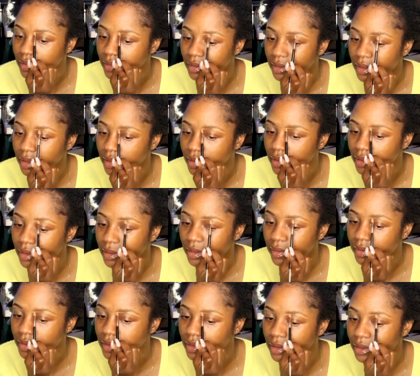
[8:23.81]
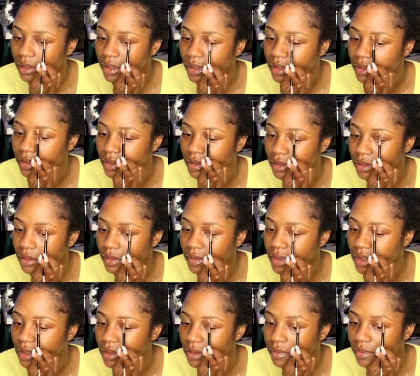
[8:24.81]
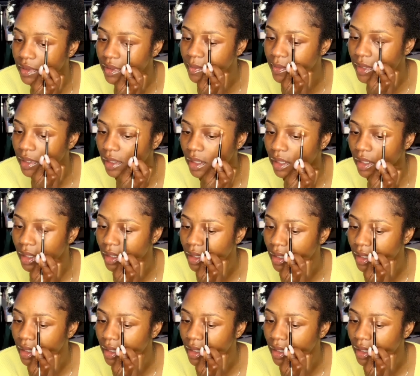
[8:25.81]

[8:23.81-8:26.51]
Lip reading: Like, it wasn't like a situation whereby